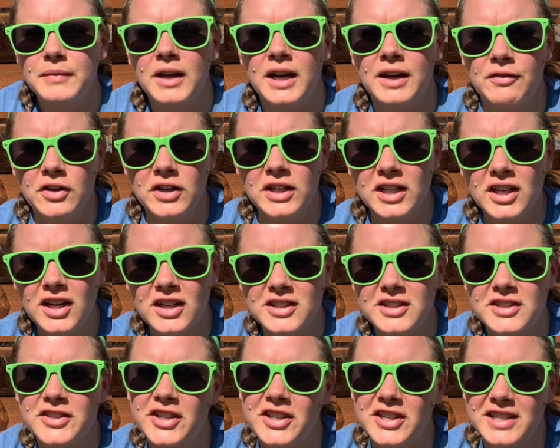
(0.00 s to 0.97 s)
I've already gotten
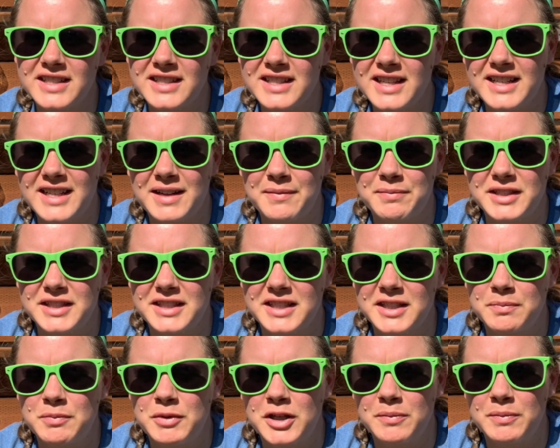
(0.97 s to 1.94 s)
started setting up this
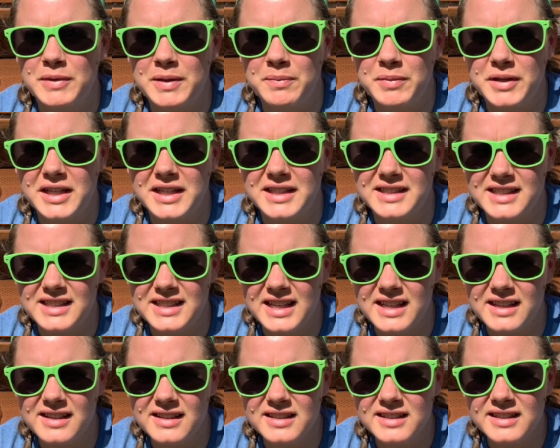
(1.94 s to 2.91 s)
experiment because it
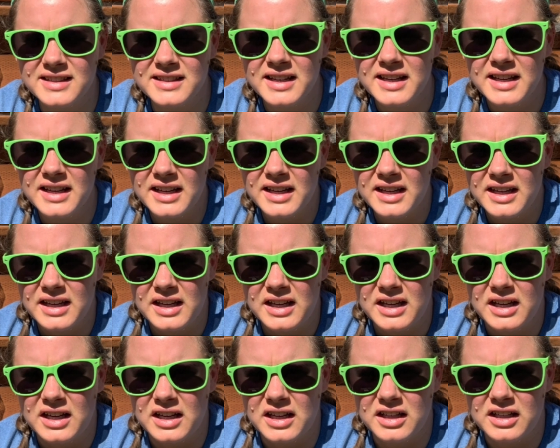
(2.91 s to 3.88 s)
takes
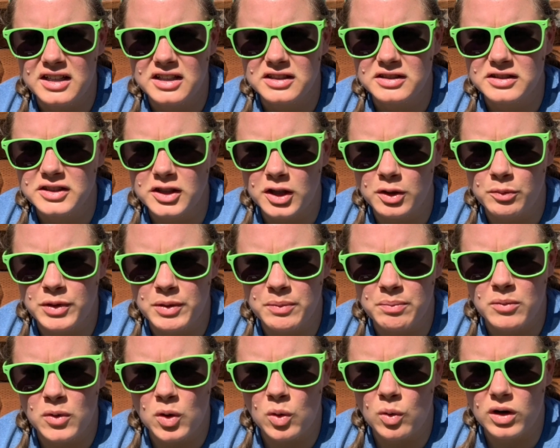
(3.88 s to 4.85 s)
a little bit
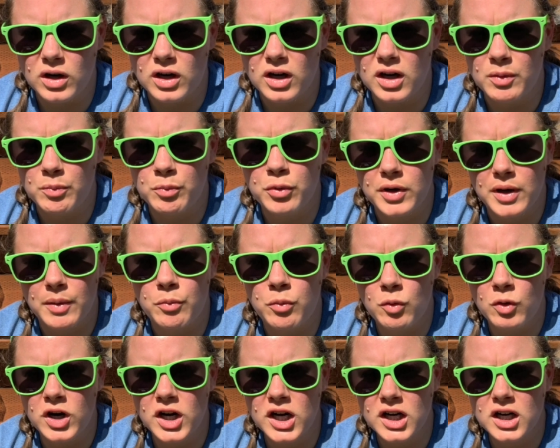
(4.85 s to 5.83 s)
more prep
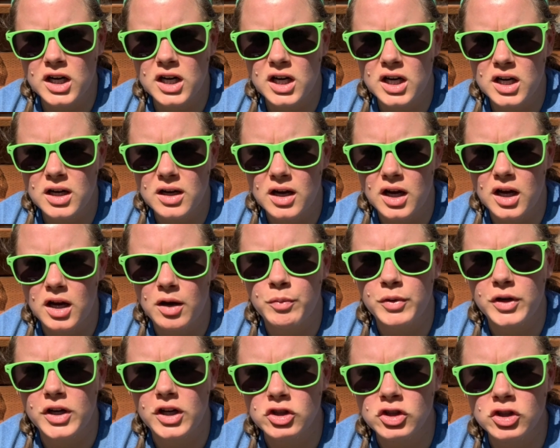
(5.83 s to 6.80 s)
work, uh,
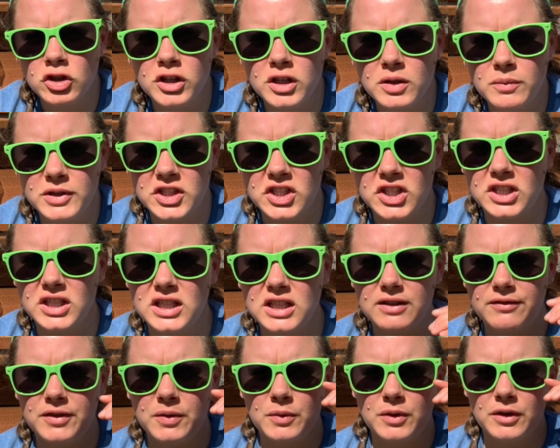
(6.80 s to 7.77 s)
but I'll show you what you need
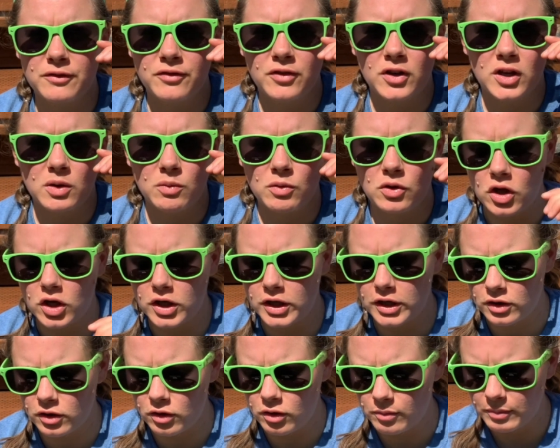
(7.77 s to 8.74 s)
if you want to follow along
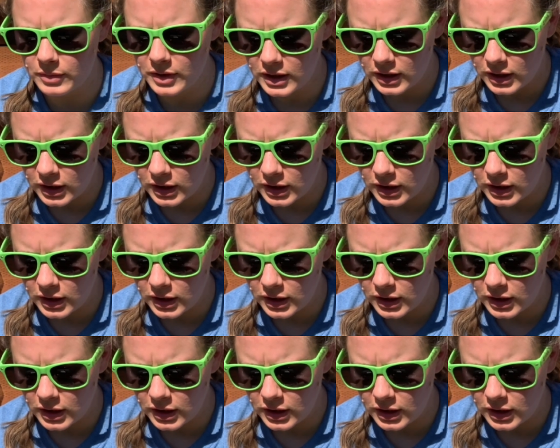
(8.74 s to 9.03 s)
at home.